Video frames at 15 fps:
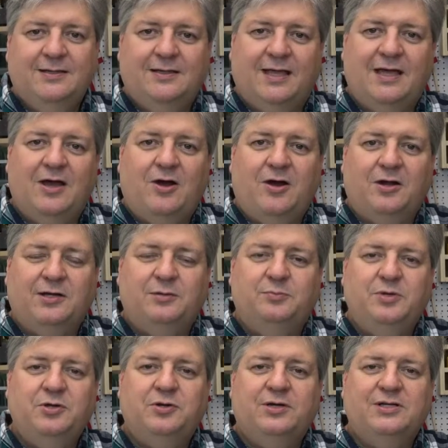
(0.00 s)
They are
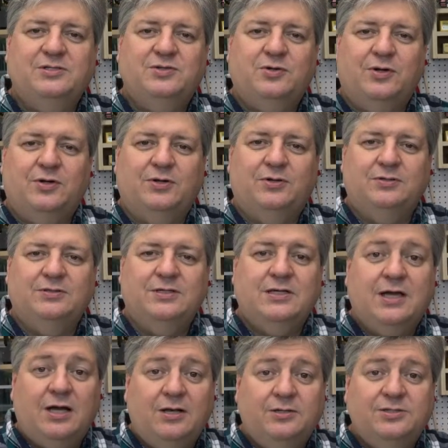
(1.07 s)
computer-controlled,
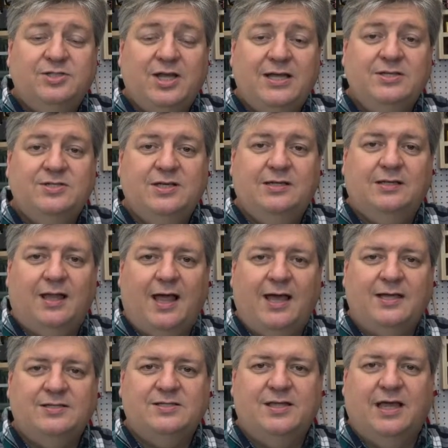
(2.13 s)
color-changing
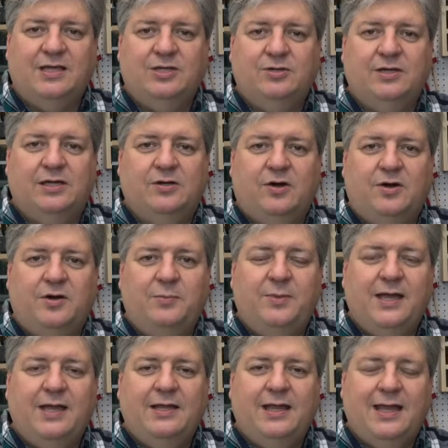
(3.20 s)
lights that you can
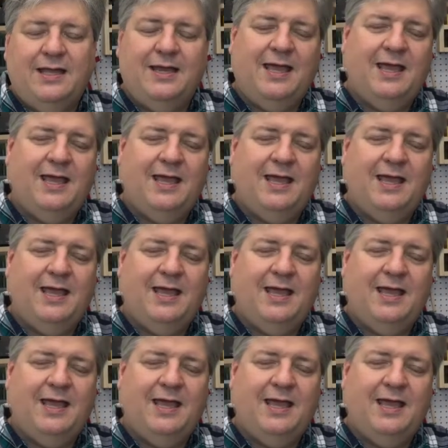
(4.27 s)
automate and